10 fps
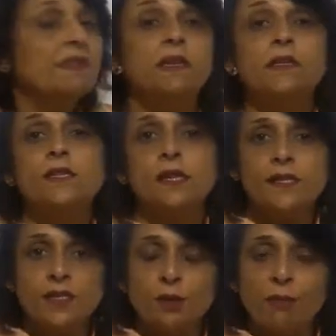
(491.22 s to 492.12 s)
the
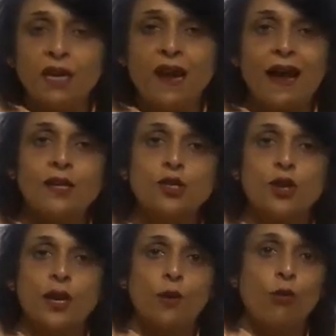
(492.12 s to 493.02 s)
systemic arch
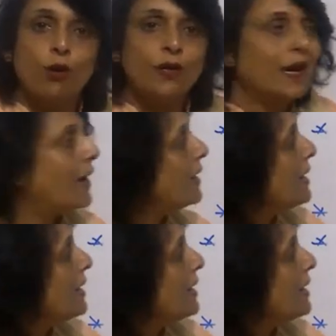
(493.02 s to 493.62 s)
or aorta,